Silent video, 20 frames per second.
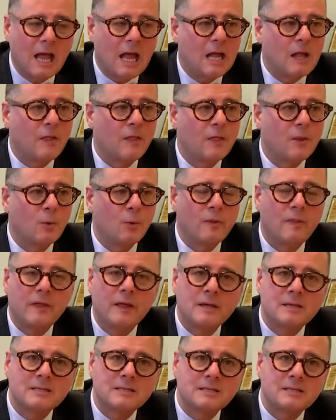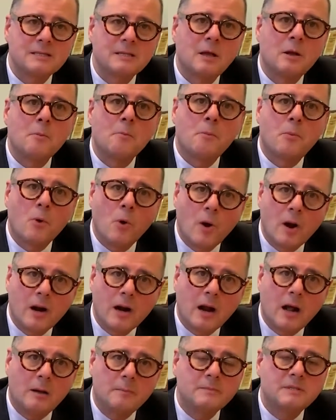and through this
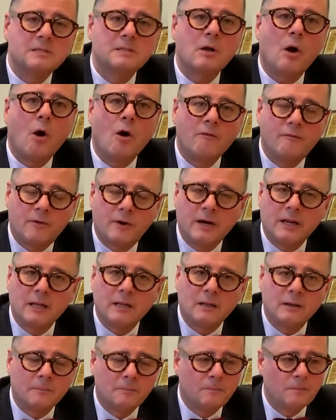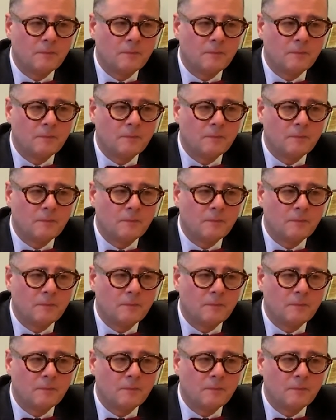program's offering,